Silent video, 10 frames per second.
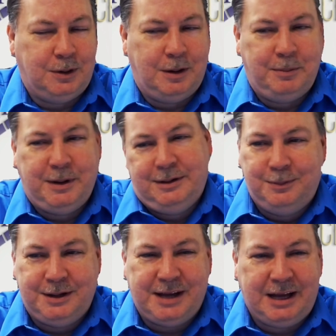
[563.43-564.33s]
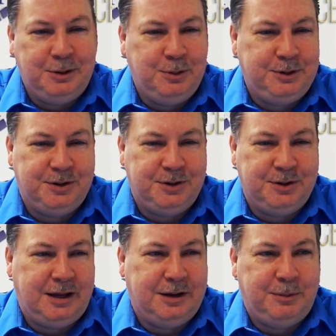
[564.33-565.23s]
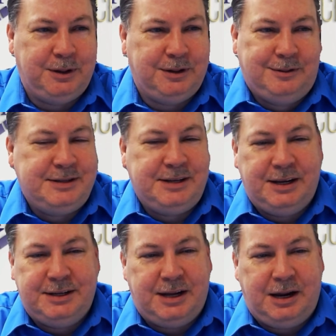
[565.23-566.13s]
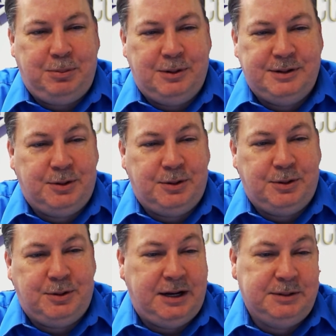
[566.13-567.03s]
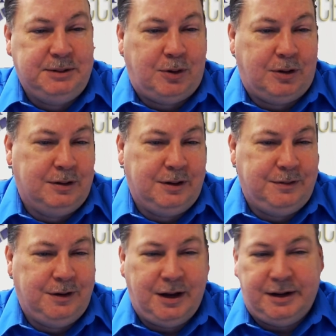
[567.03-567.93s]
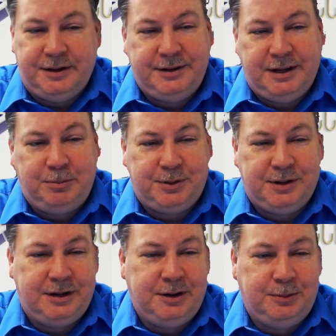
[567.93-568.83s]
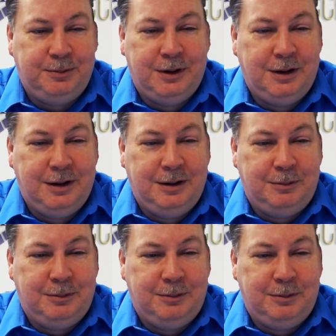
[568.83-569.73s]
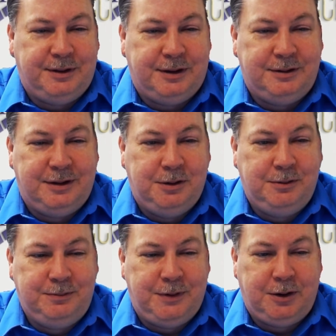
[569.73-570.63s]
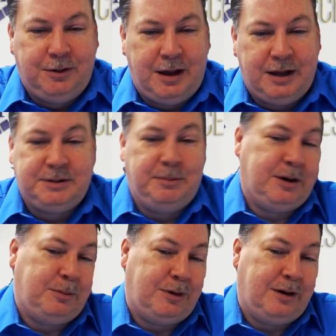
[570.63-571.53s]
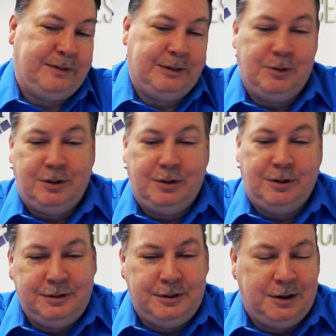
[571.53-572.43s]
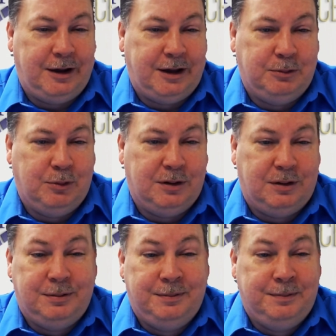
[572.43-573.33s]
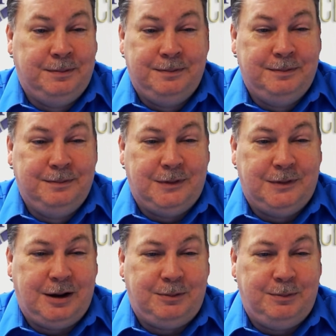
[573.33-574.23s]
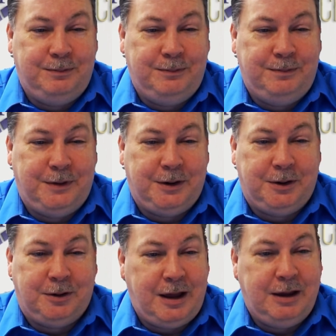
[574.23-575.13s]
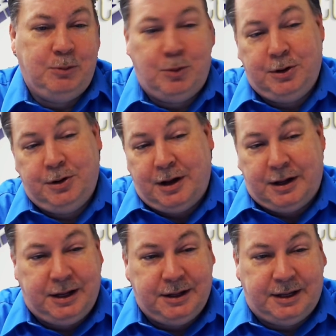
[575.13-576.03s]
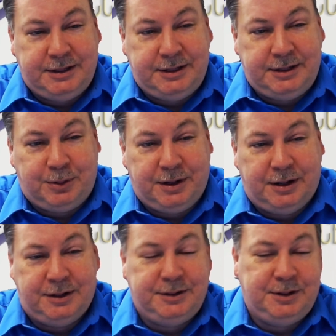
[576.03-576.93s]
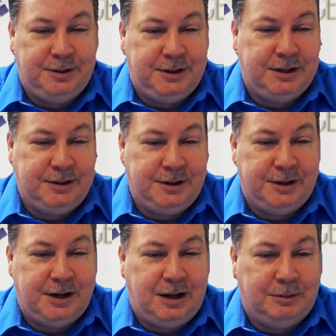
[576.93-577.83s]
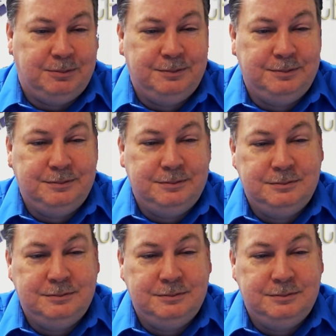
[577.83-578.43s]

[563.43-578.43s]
So, exactly what you're saying. The classic example is the retainage part. If you got 10% of your profit and you figured X amount of profit, well, I'm fine. Well, you got to figure, hey, well, you're not going to get that 10% until the end of the job.